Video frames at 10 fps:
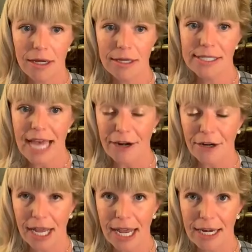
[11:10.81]

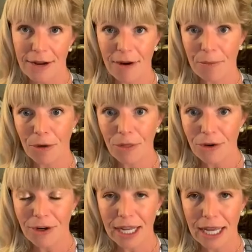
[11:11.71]
Saturday, November
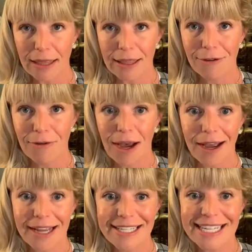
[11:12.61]
30th, you guys,